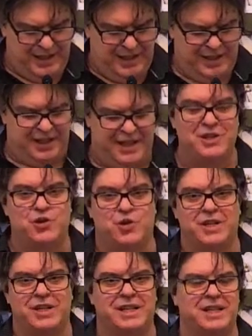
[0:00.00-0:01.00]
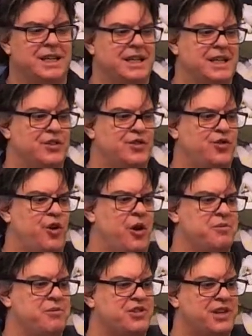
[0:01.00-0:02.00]
Today's reading is
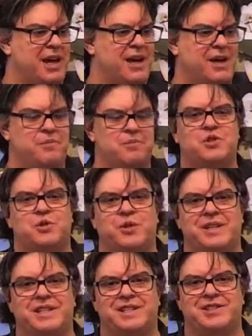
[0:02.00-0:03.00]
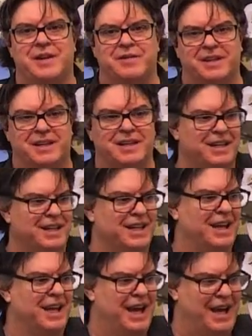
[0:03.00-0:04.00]
from Psalm 27,
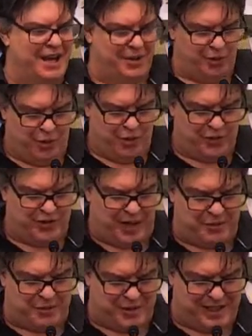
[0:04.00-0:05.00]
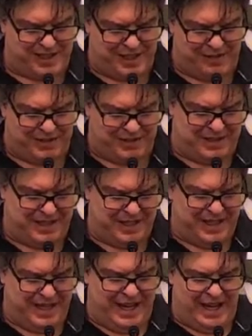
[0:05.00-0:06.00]
all of Psalm 27.
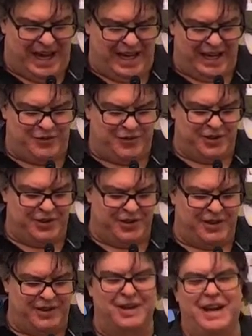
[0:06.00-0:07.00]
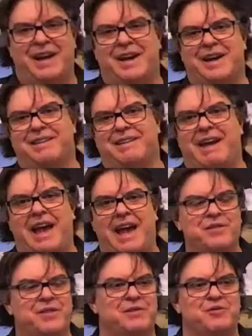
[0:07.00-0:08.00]
And if you
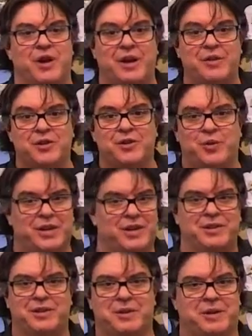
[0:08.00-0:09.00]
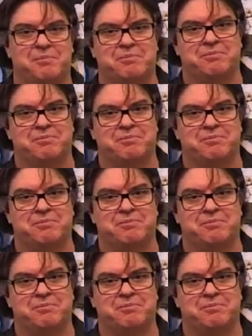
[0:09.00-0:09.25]
have it in front of you, whether you can